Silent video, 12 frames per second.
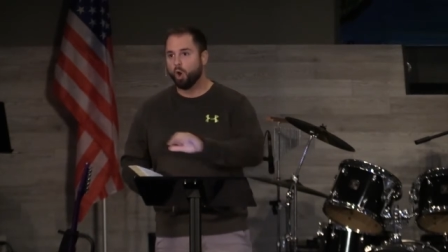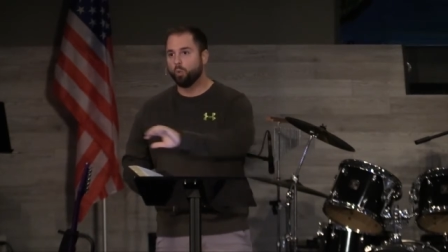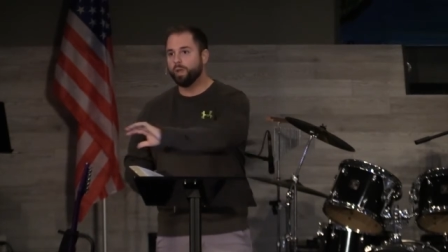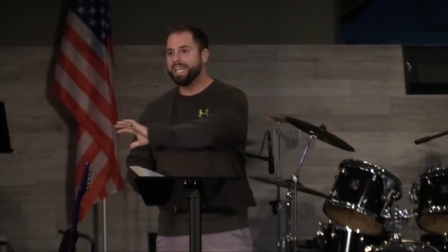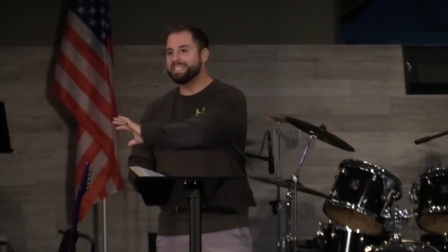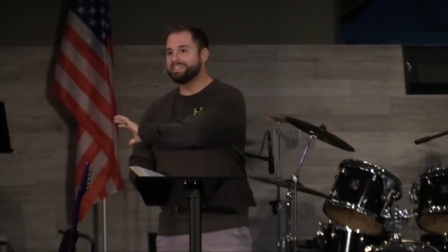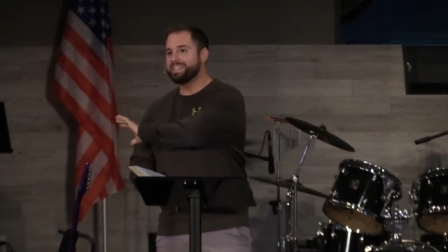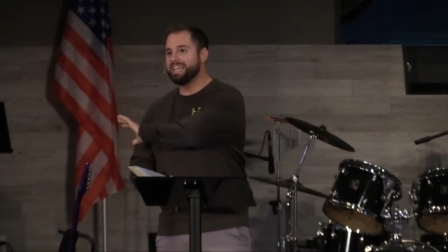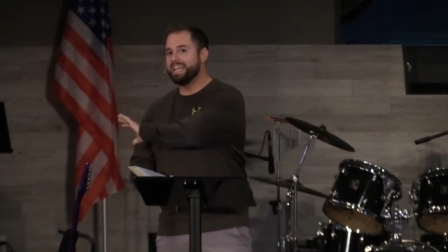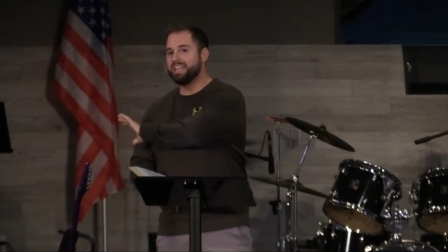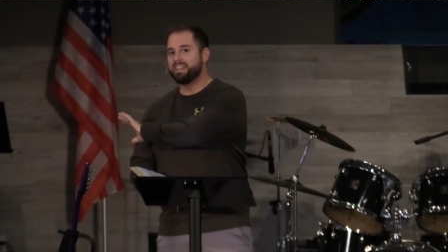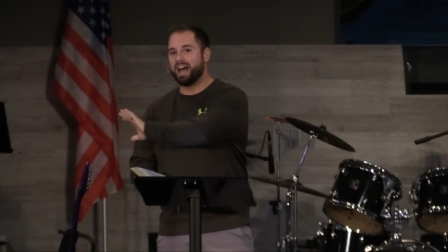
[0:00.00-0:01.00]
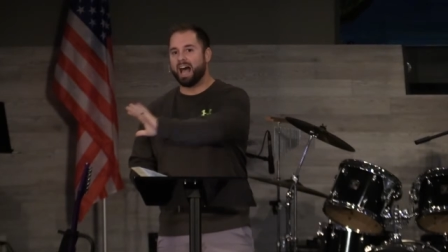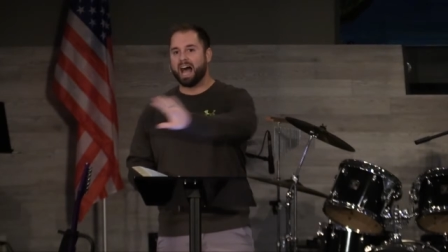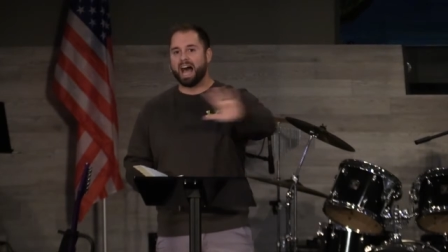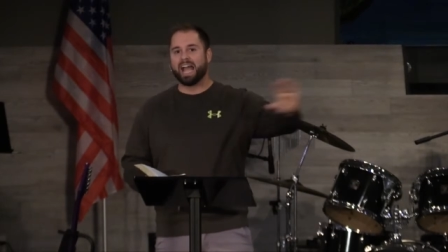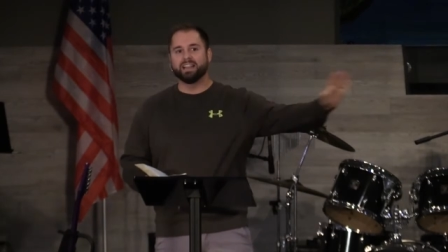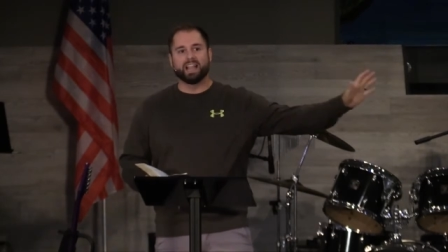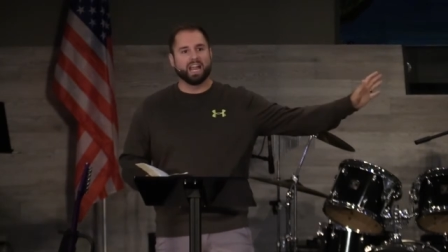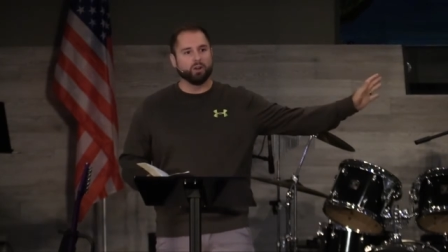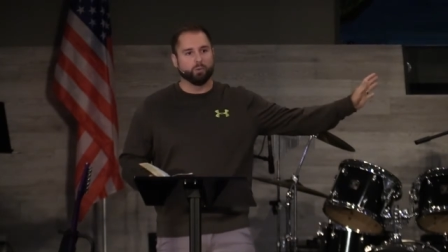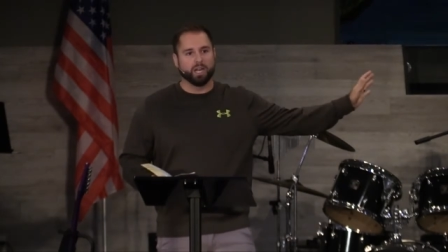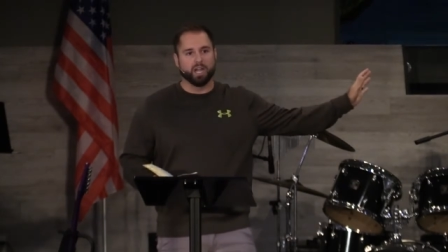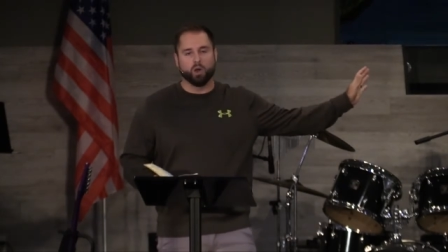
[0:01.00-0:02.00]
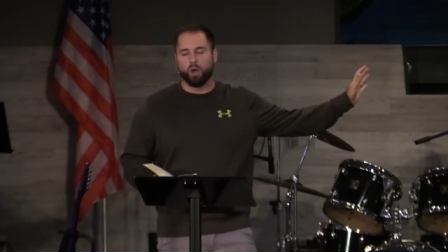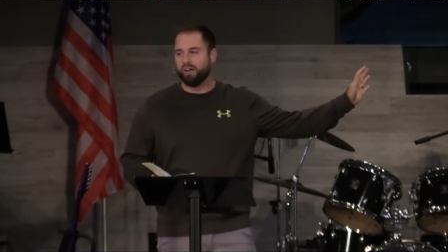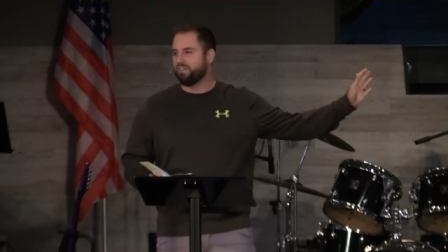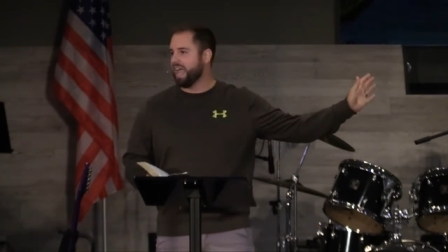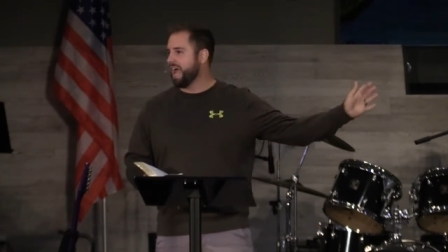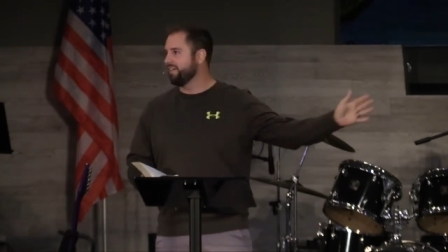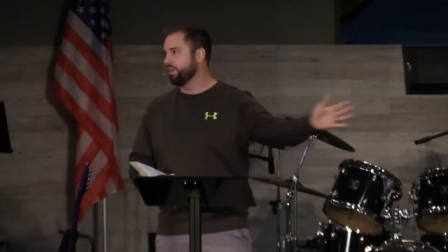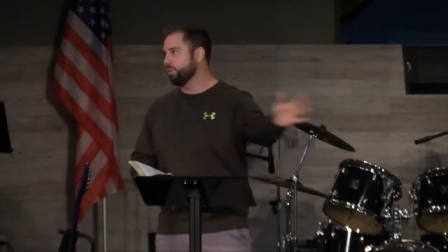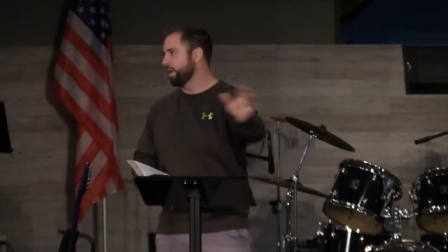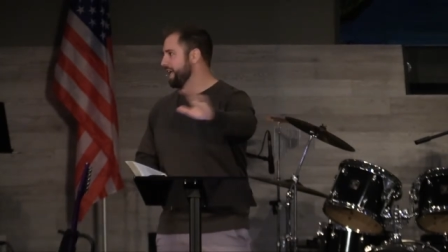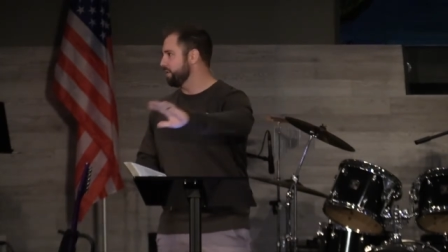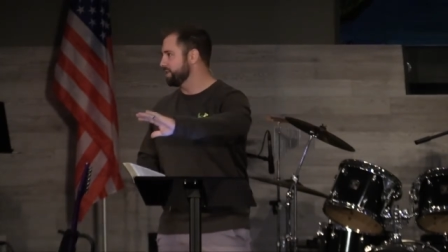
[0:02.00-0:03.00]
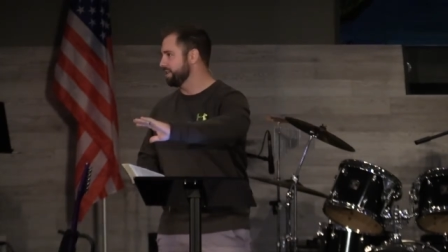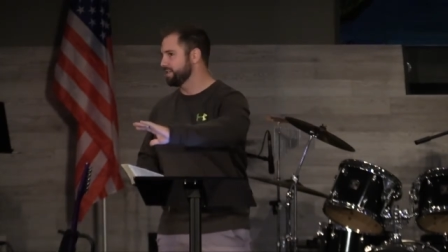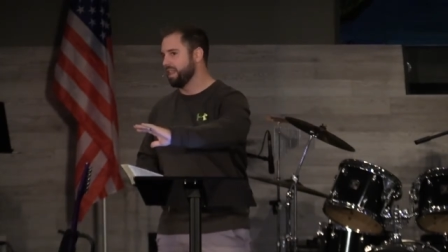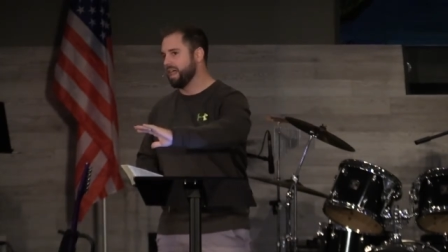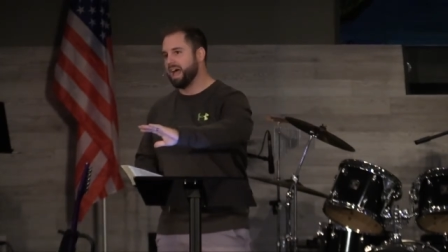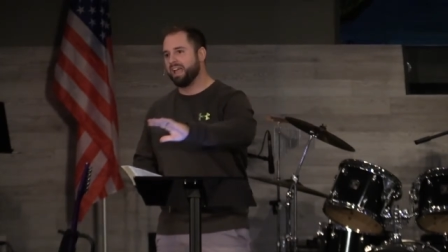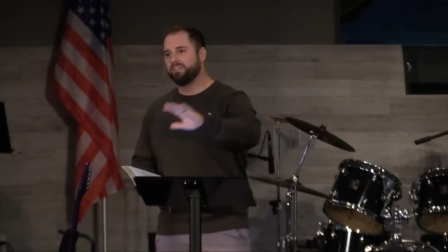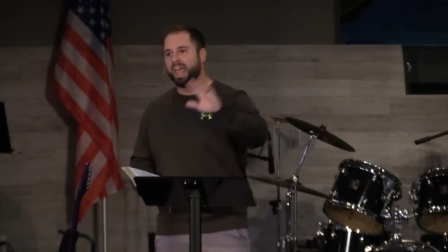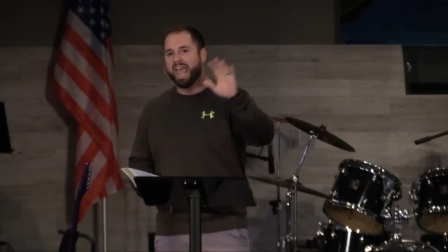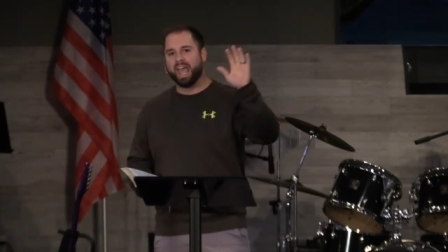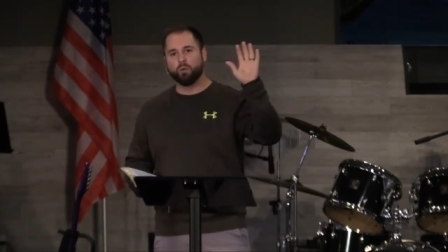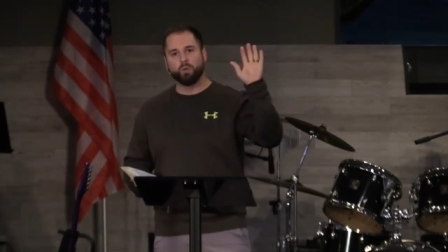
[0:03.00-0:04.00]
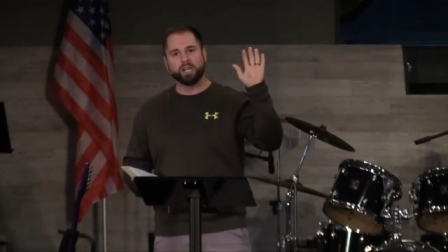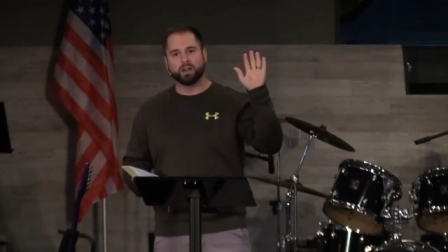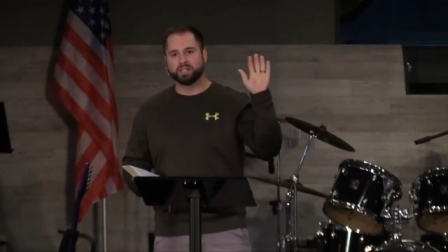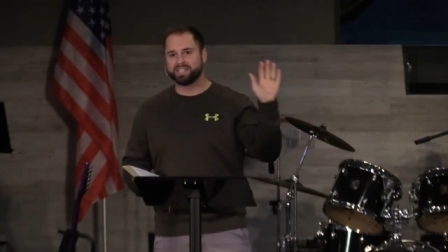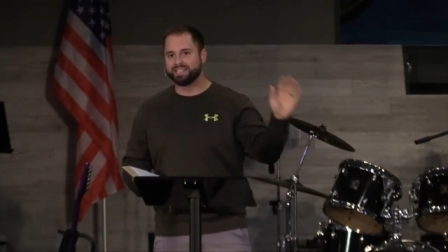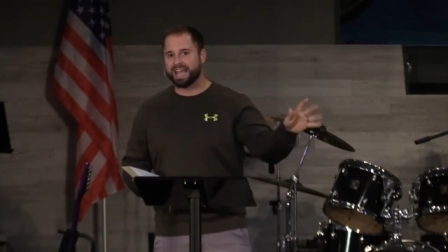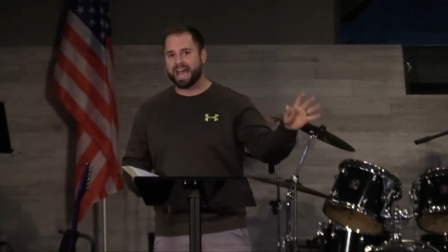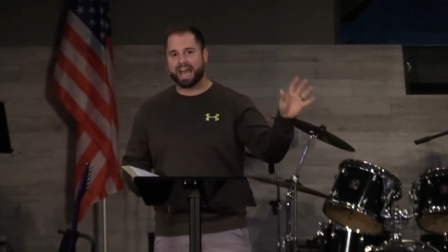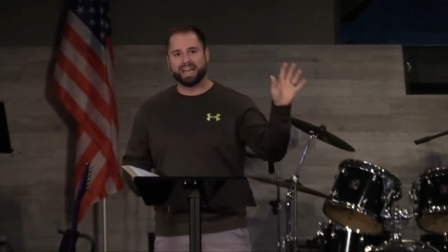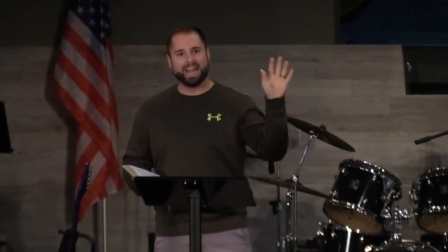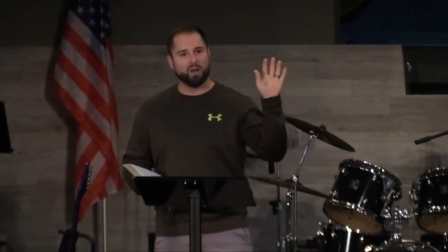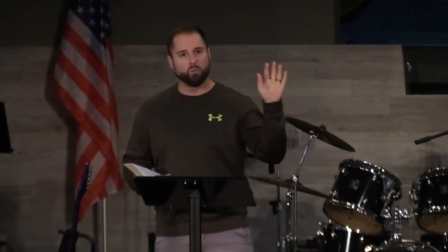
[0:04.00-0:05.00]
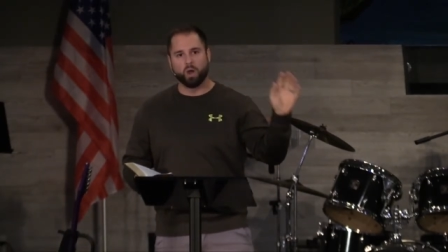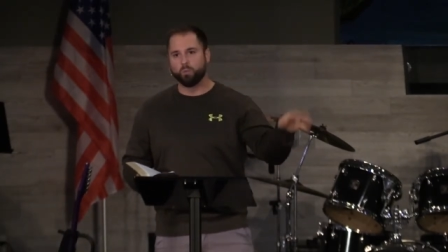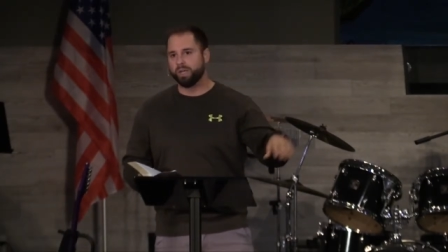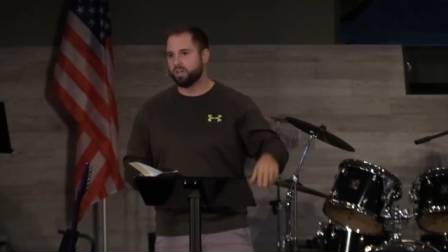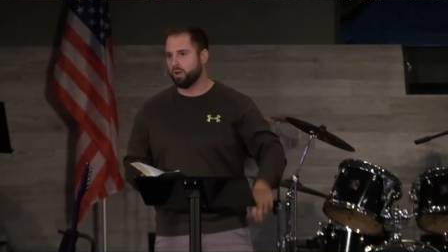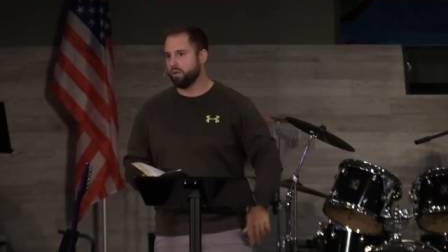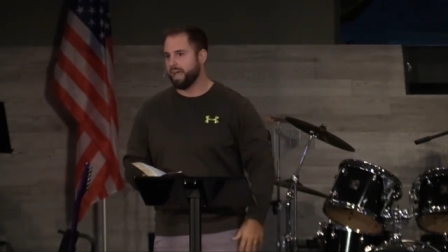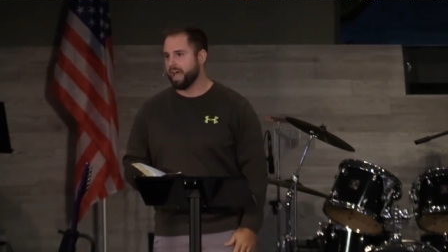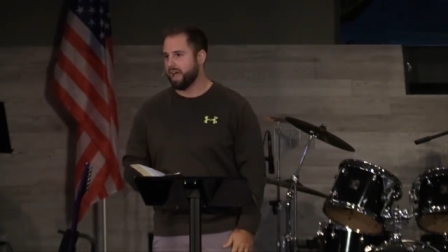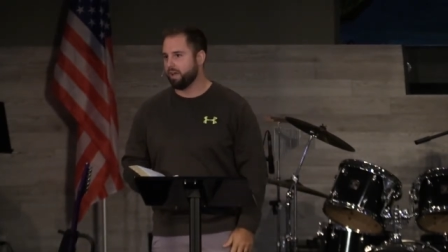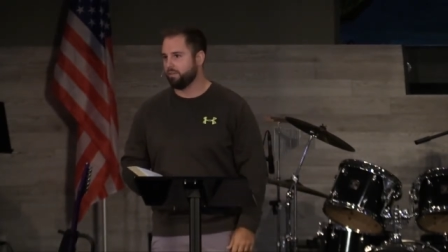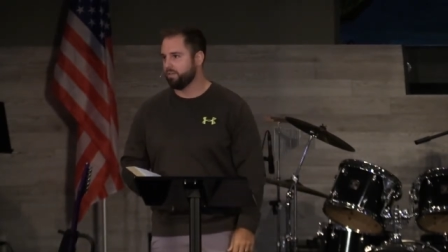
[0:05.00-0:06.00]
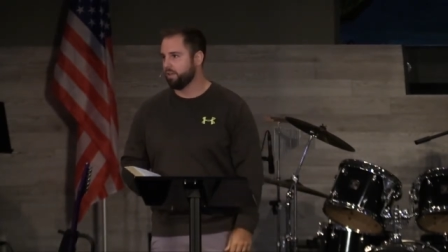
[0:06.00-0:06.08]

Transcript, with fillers: We see the highlight reel of everyone else's life, and we are sad at what we don't have